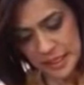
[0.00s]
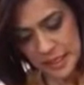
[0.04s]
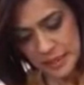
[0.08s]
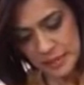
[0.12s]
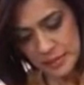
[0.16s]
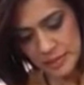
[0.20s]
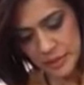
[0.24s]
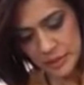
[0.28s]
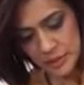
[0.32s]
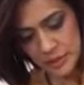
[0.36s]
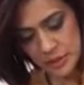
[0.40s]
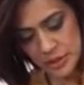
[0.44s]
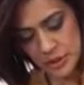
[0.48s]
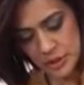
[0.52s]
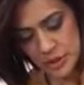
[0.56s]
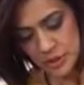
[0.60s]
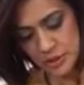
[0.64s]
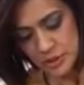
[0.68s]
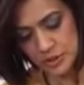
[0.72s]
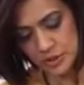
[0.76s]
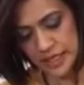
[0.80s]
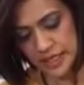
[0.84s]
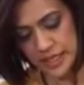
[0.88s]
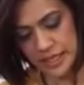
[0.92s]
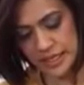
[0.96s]
I'm going to
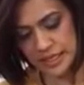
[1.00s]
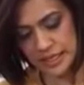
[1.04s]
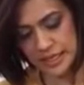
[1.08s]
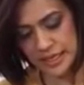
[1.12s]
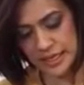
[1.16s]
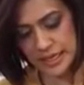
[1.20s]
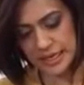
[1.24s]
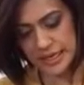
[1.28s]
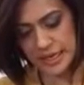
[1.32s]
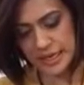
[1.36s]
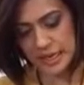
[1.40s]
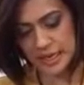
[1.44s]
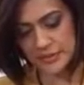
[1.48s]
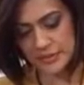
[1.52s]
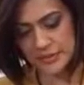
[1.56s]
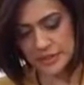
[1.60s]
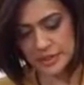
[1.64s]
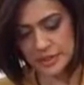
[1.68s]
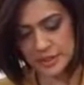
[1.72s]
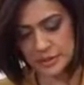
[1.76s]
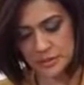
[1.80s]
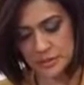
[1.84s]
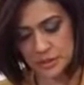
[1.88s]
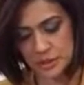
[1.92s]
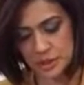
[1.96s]
go ahead, and I have
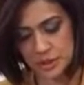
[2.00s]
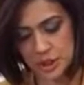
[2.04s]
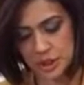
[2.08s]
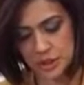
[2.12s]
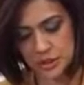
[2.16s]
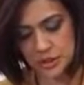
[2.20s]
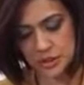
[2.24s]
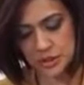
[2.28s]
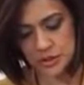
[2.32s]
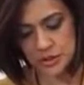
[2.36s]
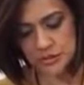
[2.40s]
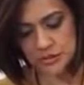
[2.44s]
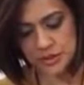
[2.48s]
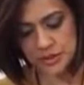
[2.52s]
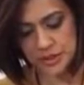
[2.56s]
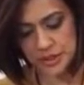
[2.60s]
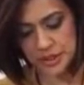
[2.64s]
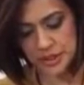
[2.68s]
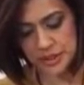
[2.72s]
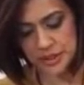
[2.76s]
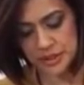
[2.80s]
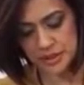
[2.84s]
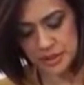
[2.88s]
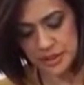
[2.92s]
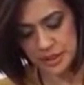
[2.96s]
some salt over
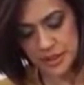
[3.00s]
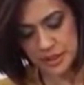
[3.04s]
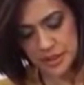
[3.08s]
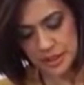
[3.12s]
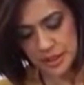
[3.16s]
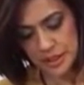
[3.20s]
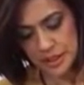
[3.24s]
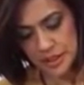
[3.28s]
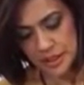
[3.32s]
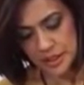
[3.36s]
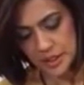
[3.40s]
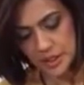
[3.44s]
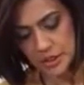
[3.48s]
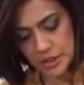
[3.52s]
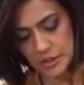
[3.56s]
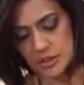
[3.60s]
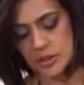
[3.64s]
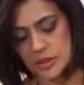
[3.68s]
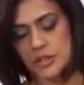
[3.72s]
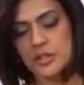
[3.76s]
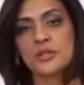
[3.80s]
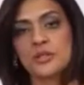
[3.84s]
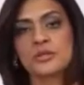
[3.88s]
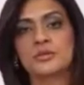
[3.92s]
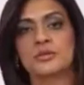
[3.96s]
here. You
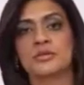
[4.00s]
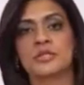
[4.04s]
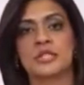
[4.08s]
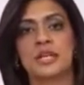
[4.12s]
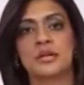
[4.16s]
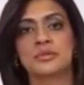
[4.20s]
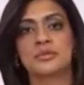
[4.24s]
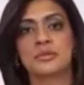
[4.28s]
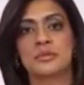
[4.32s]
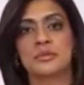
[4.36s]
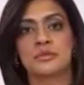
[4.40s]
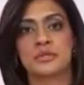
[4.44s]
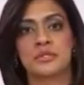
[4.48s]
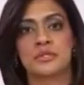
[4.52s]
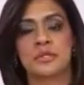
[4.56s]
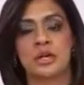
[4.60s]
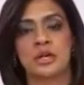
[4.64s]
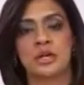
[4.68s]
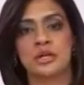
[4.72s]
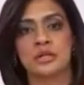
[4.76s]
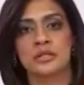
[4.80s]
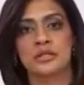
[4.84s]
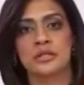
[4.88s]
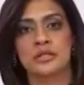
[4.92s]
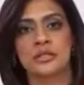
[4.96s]
can use Epsom
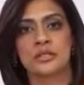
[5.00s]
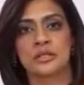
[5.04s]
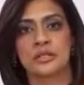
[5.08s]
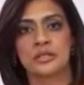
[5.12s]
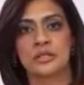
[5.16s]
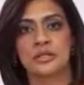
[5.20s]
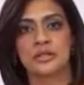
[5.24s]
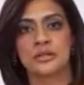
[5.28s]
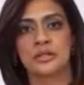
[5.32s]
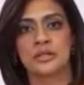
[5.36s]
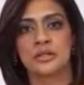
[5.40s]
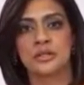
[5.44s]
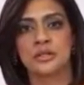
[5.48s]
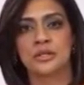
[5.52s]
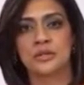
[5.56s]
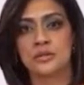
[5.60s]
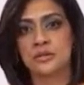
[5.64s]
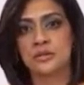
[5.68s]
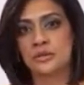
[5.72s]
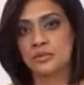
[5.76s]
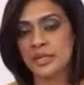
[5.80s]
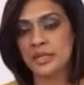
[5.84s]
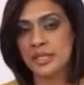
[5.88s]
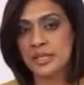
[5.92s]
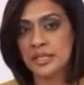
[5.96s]
salt, you can
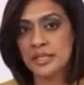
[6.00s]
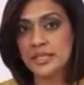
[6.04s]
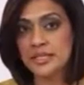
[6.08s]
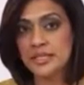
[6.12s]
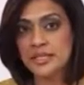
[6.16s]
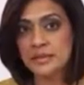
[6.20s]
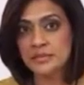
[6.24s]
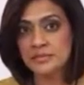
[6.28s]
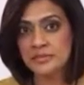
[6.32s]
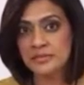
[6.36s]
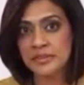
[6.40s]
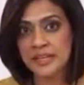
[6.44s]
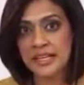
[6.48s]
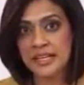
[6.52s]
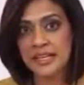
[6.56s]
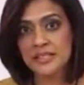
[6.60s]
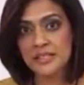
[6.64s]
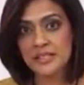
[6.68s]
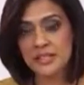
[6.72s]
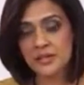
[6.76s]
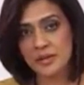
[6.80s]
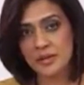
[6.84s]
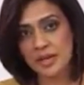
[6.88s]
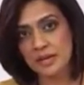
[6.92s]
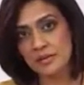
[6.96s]
use magnesium
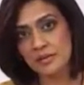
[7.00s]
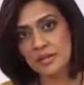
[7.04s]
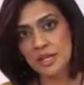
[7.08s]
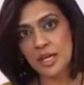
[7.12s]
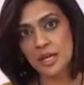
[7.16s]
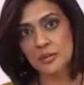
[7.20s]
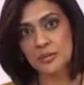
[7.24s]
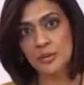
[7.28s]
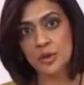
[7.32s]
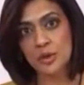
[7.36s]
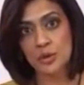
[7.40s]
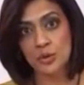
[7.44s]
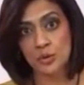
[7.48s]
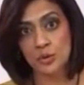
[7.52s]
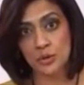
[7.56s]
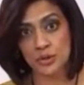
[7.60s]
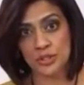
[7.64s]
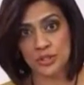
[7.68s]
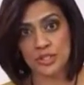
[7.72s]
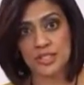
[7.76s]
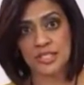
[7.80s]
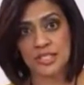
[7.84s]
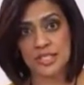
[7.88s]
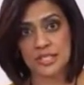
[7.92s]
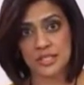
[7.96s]
flakes ground up,
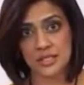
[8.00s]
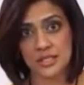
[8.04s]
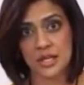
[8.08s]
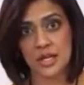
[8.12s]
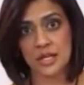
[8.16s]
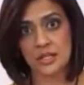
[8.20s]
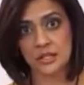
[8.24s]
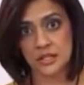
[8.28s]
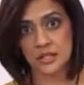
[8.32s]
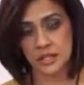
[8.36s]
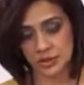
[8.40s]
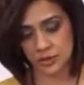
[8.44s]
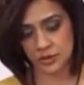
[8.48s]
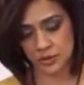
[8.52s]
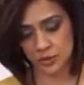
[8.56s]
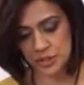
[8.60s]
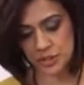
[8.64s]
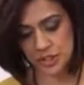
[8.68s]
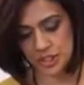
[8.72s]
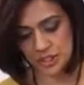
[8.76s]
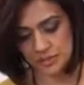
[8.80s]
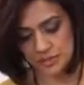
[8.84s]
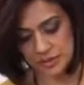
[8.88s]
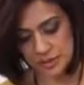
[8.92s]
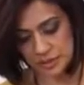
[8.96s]
or sea salt,
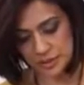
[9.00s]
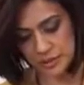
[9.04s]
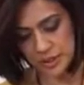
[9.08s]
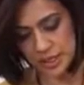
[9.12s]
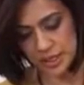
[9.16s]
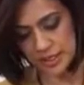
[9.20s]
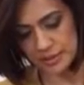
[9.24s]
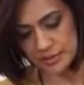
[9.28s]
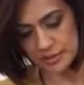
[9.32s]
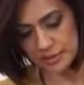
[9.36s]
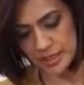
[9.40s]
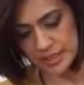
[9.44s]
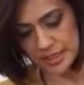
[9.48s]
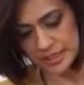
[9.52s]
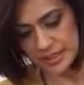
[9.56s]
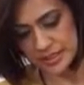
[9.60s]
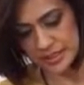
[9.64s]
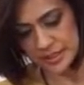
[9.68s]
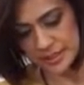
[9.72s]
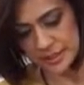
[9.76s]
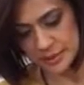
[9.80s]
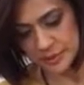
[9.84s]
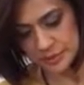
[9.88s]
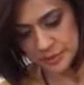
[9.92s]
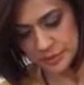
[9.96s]
whichever you like
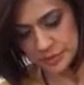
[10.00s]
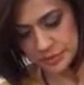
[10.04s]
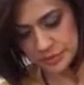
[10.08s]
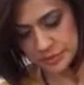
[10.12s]
best.